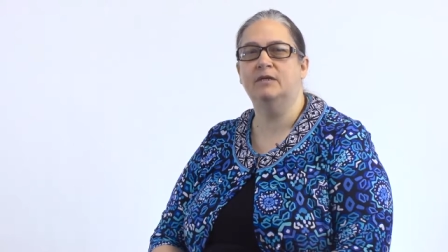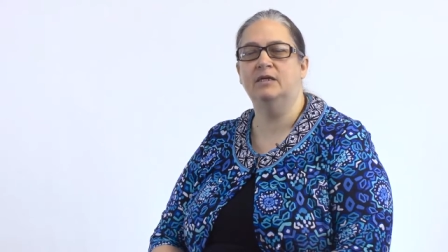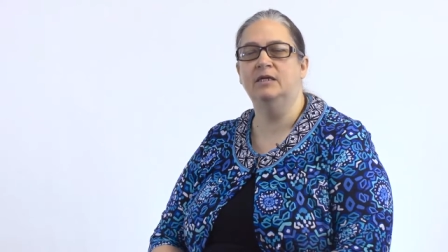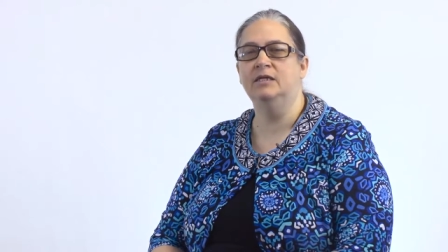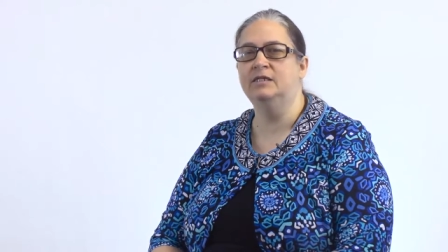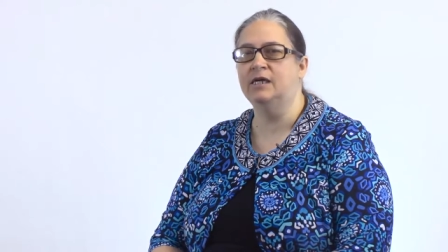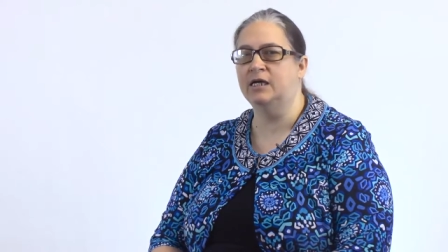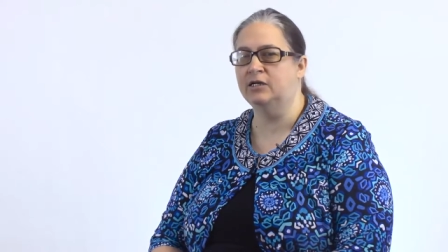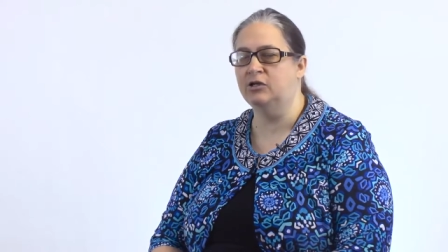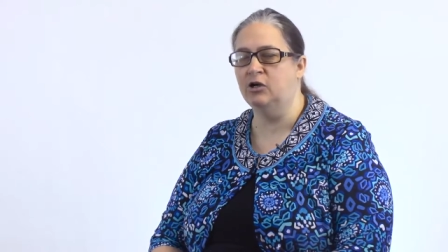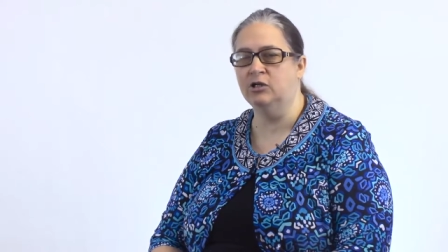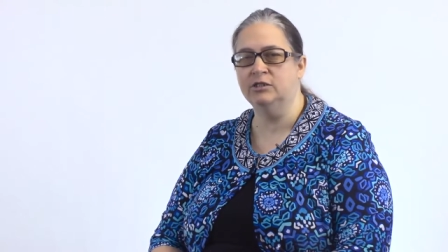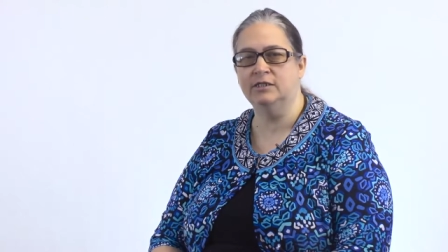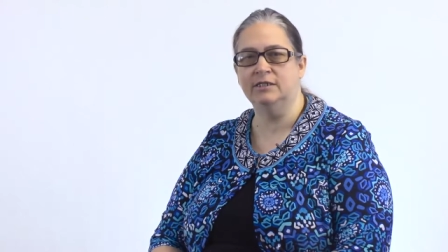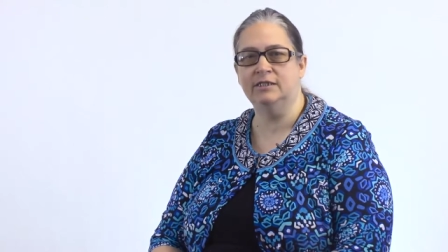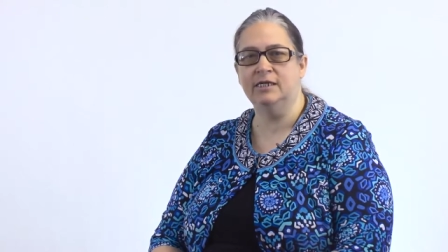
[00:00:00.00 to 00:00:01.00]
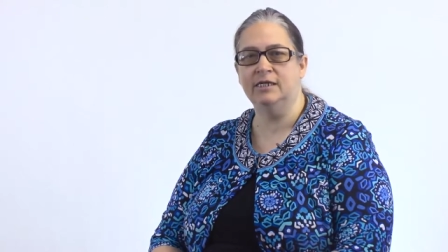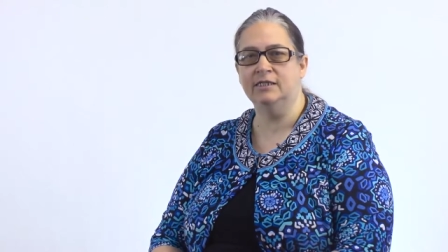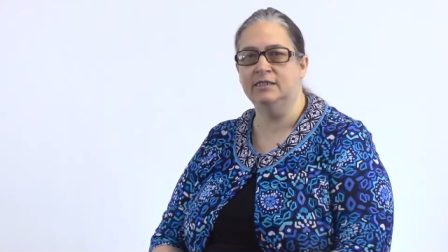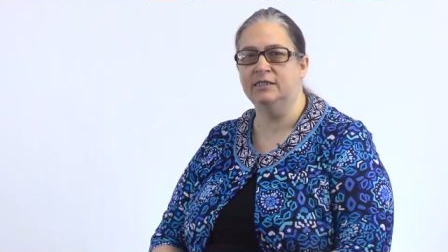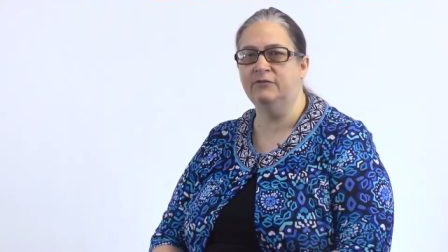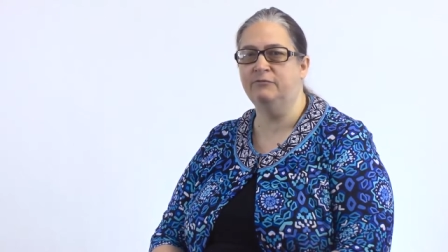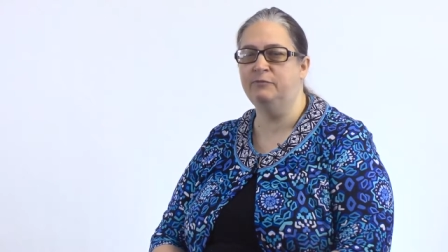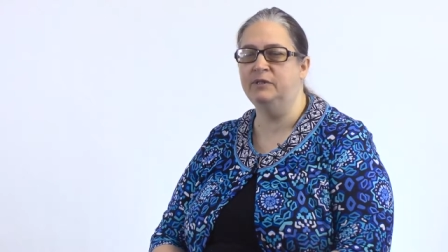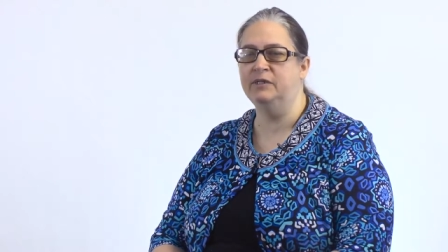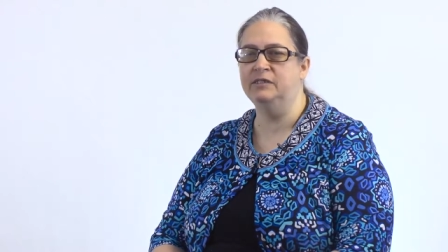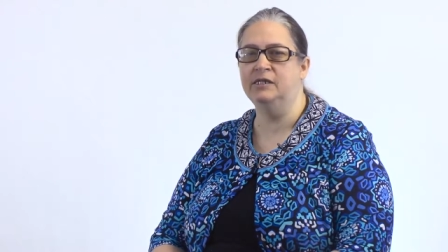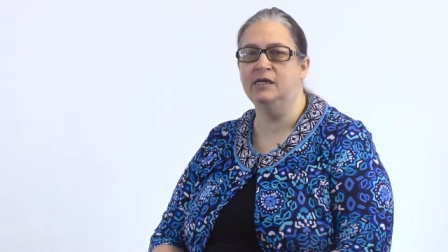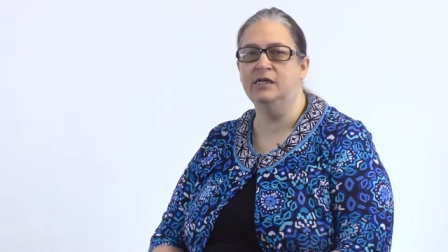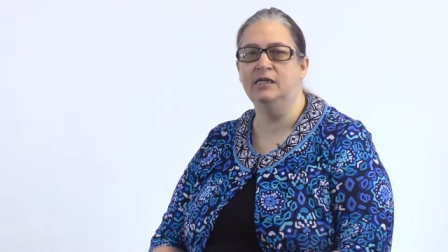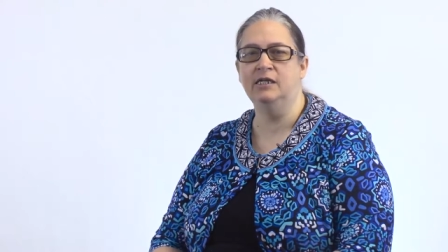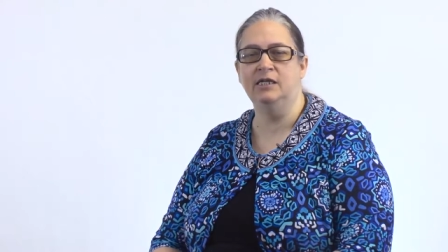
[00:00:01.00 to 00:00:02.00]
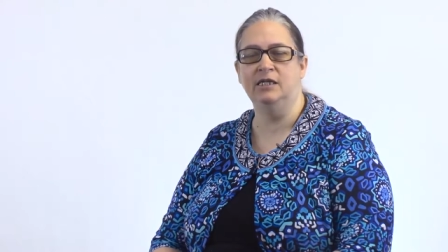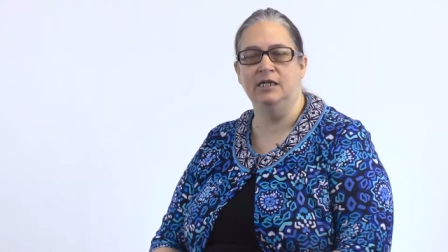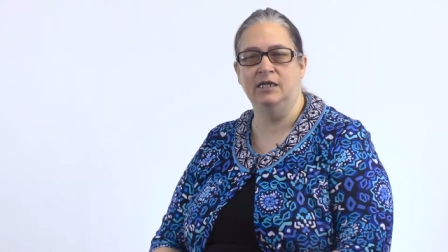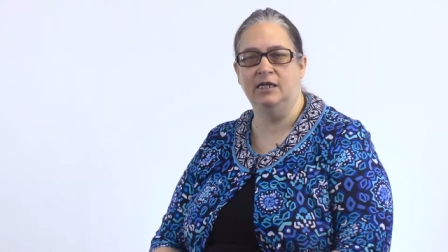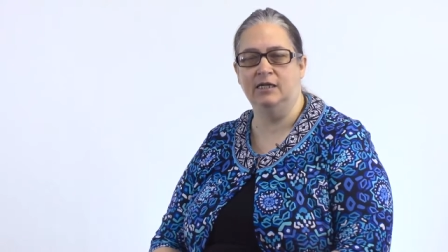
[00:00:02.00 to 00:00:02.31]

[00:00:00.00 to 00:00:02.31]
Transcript: any diagnostic tests that have been done, any